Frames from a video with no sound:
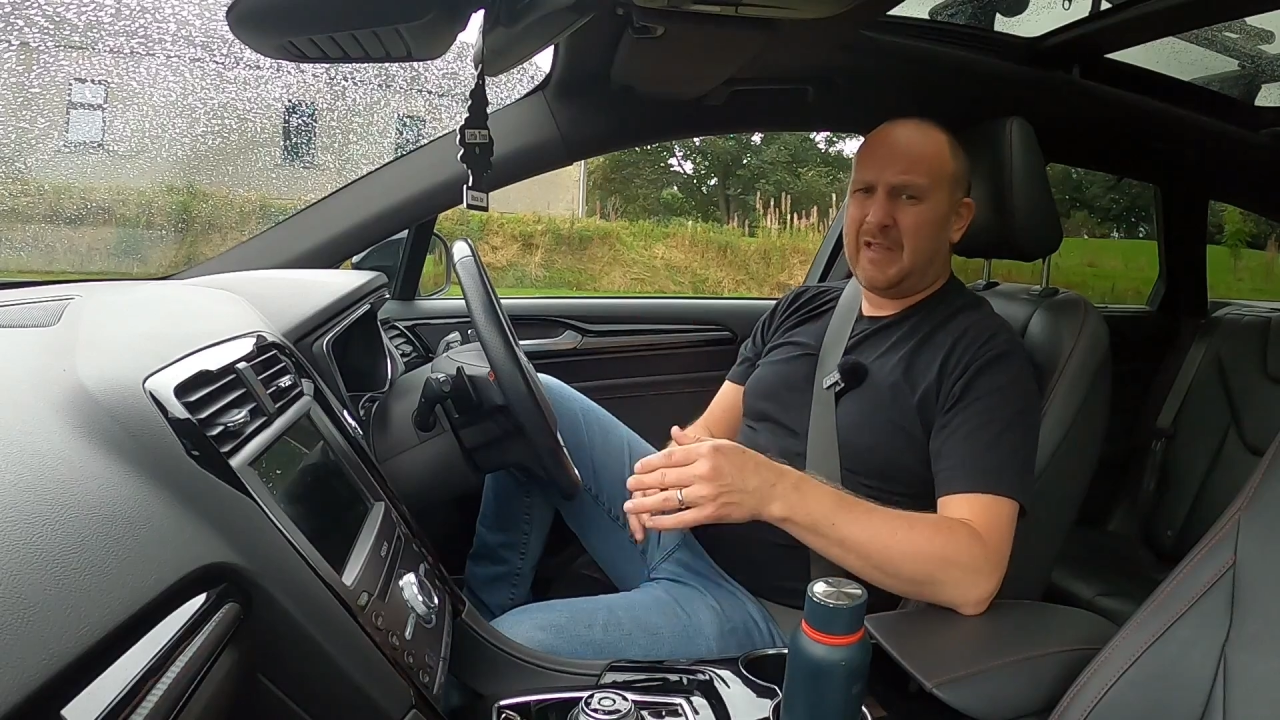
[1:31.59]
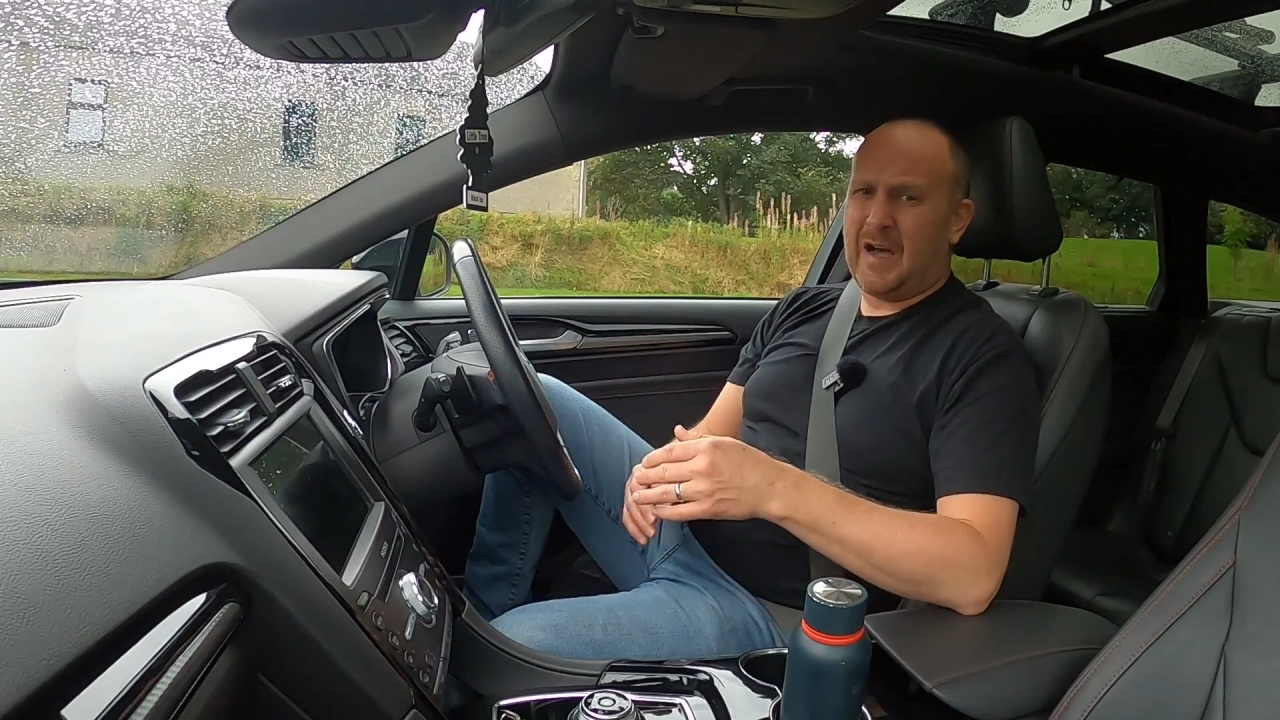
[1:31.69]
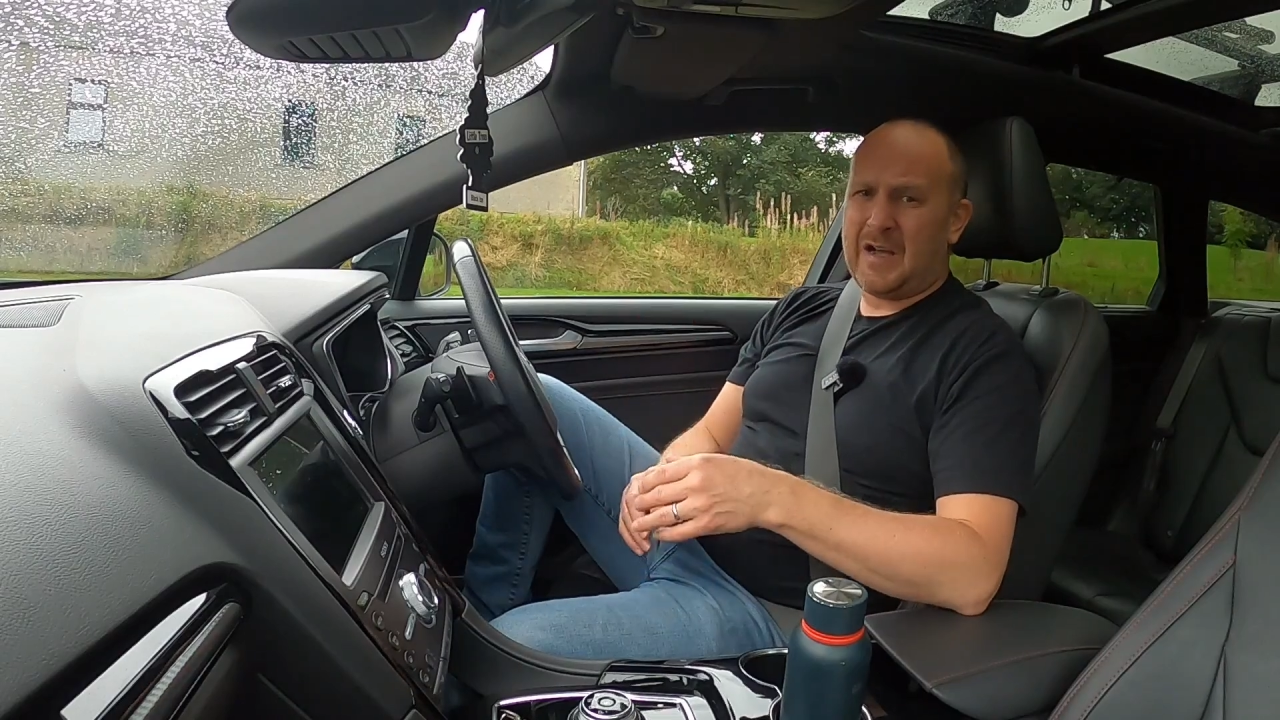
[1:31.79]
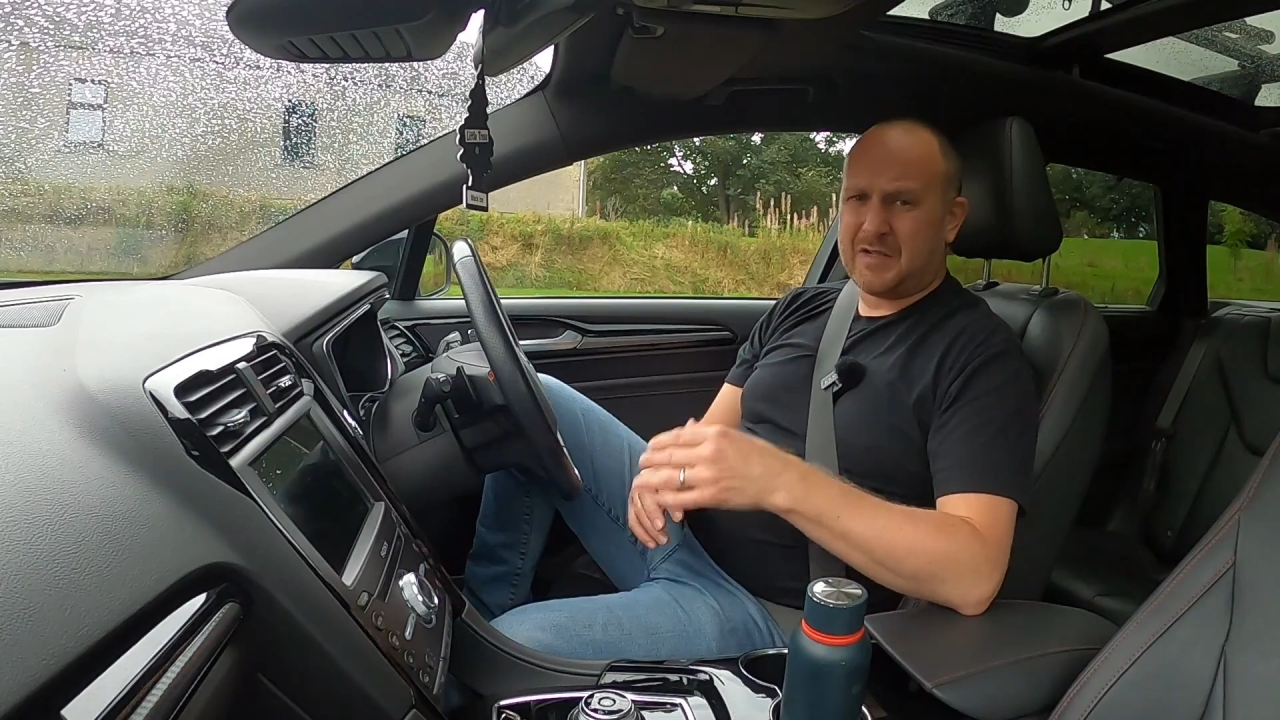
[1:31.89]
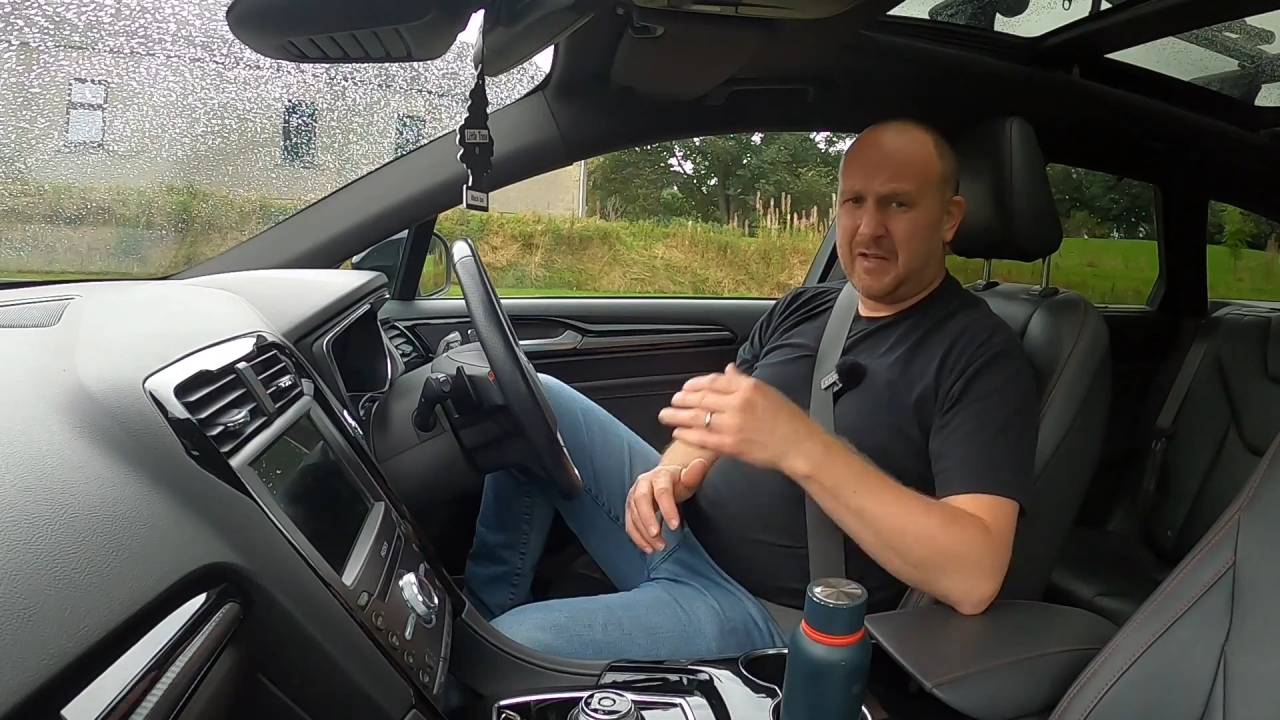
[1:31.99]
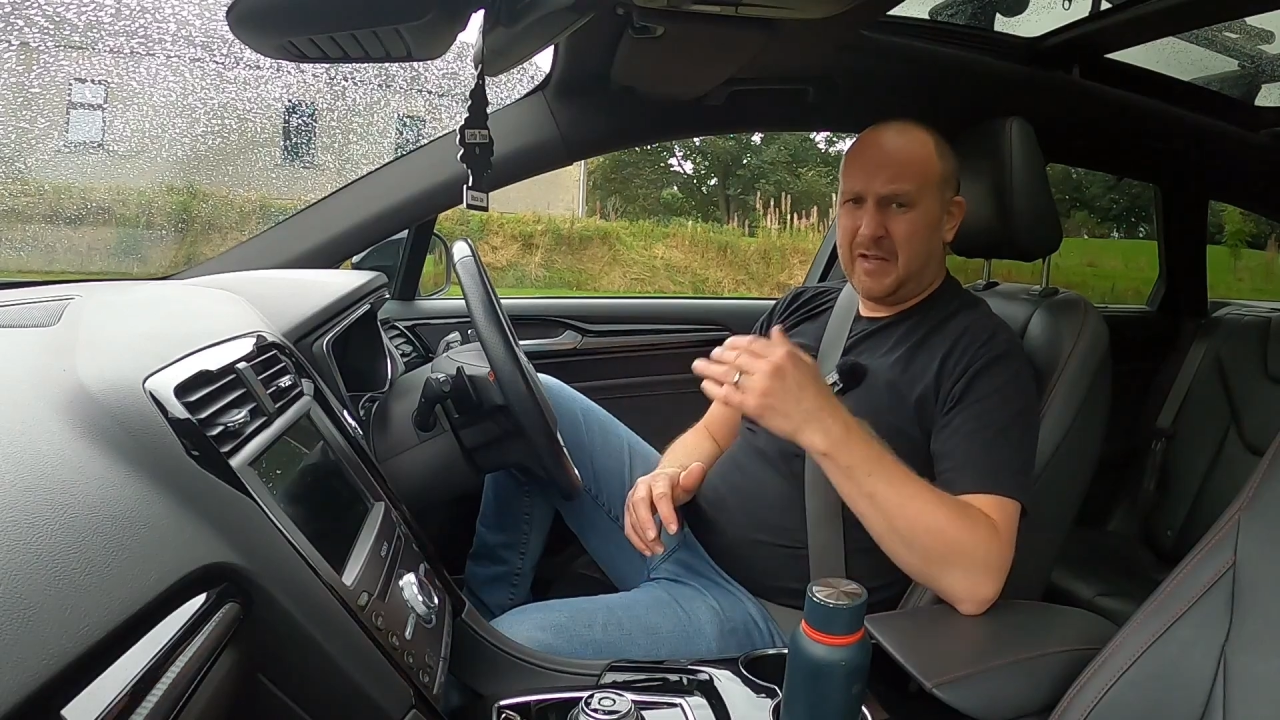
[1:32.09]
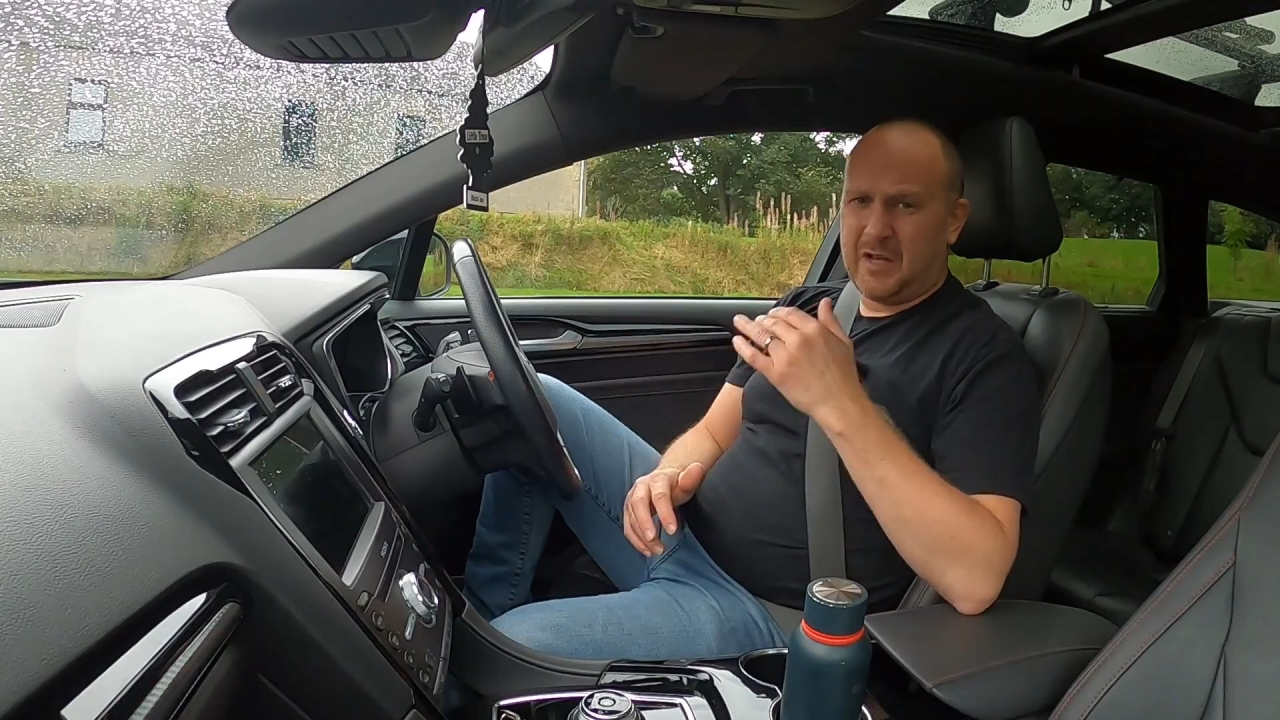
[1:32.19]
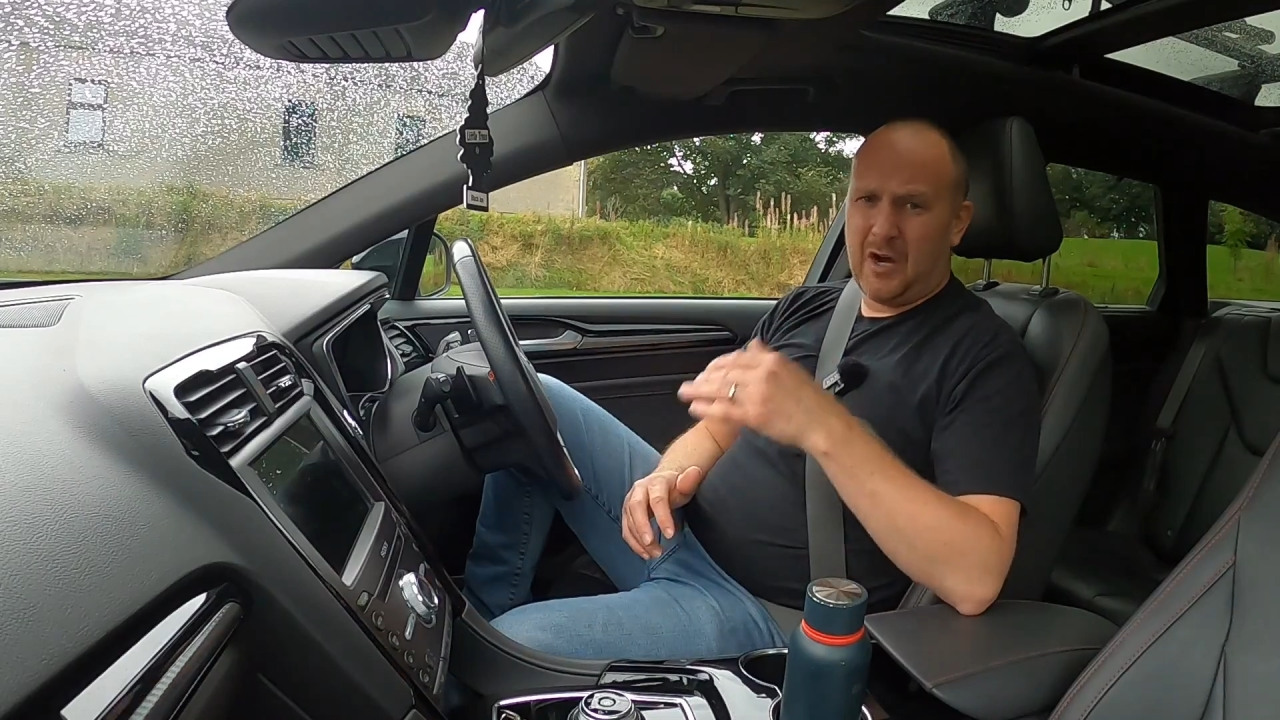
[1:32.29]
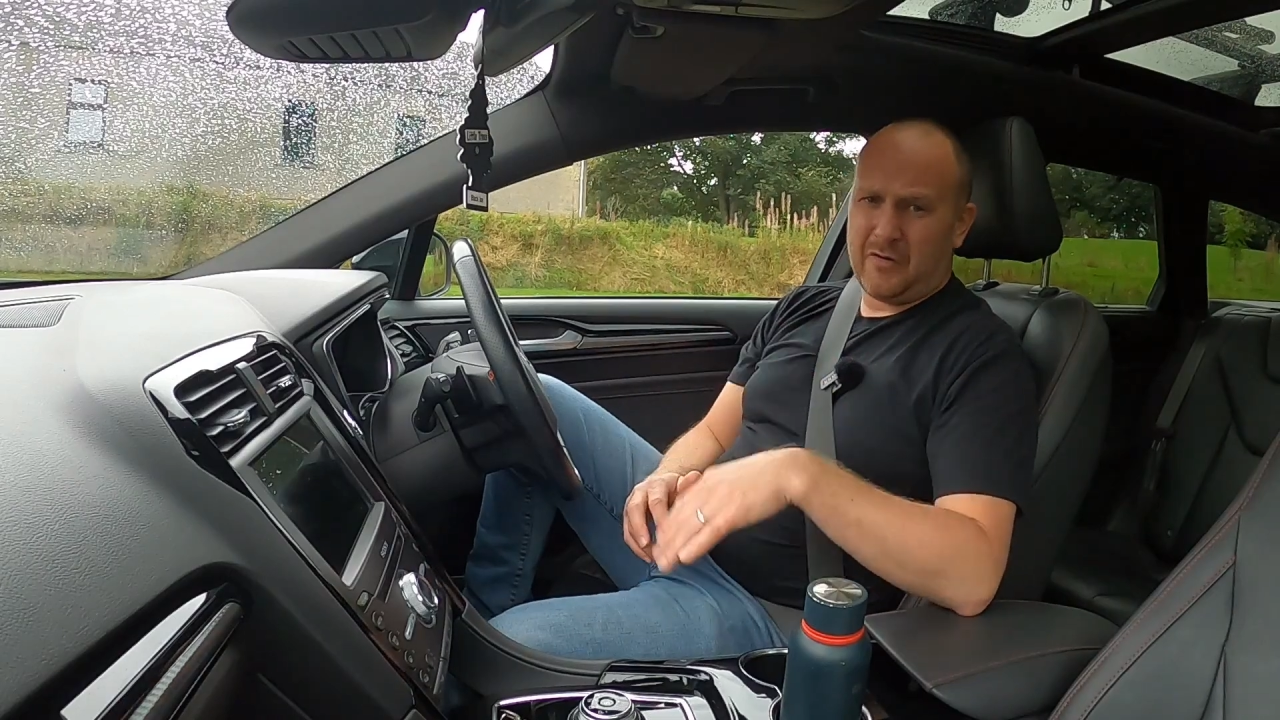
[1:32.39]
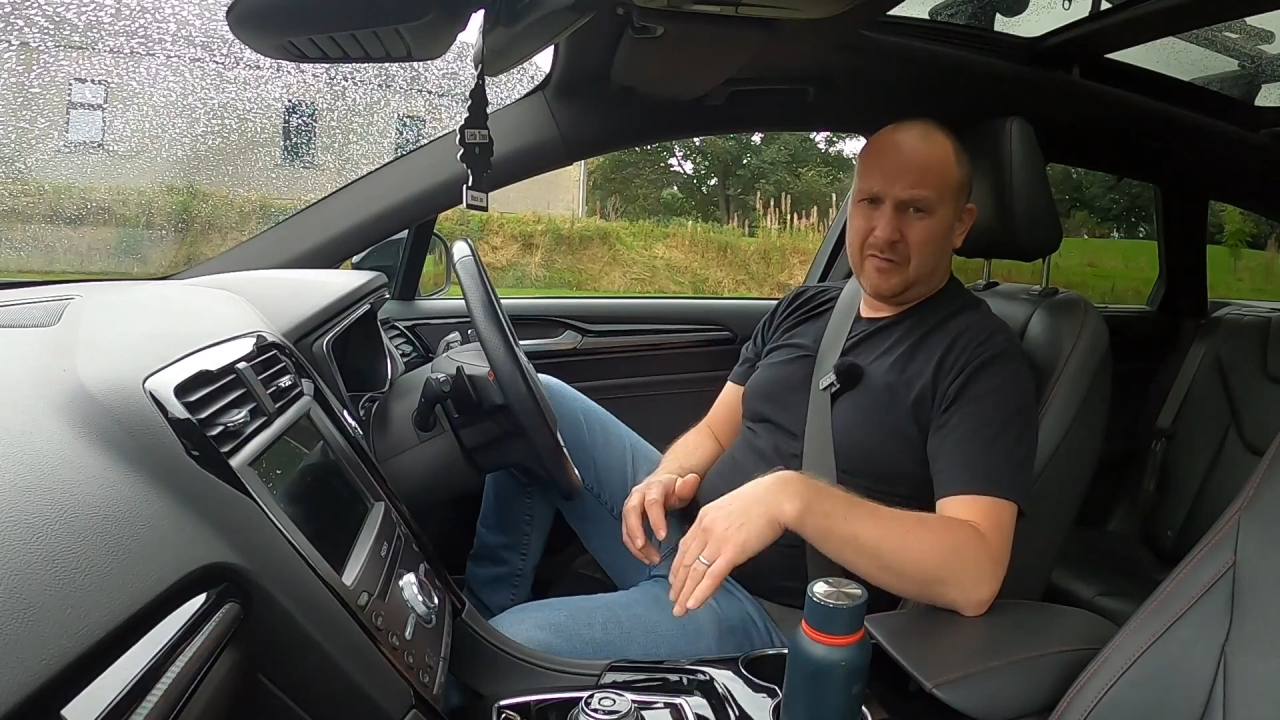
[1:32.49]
ghastly car